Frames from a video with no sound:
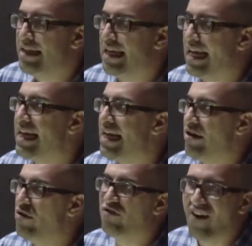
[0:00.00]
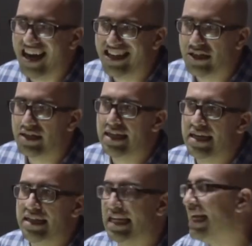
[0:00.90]
that can get you
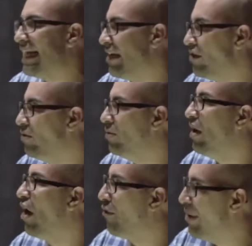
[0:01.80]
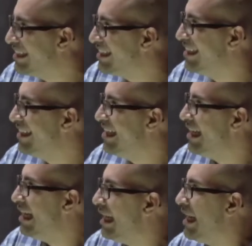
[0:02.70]
fired, that can get you
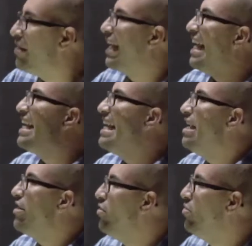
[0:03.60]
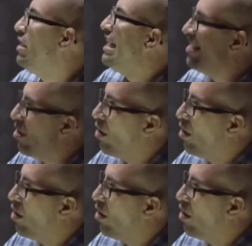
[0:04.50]
arrested, that can get you in